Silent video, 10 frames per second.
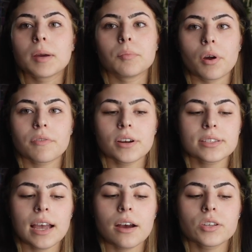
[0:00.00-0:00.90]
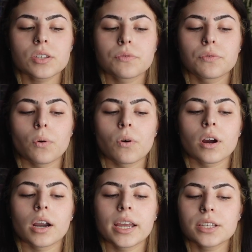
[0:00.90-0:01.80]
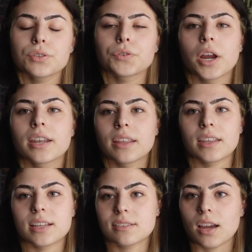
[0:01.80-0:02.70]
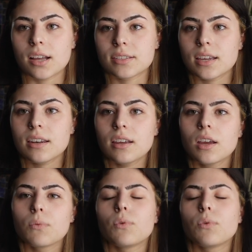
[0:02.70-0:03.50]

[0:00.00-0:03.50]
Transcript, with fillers: my boyfriend's house for his friend and then his cousin.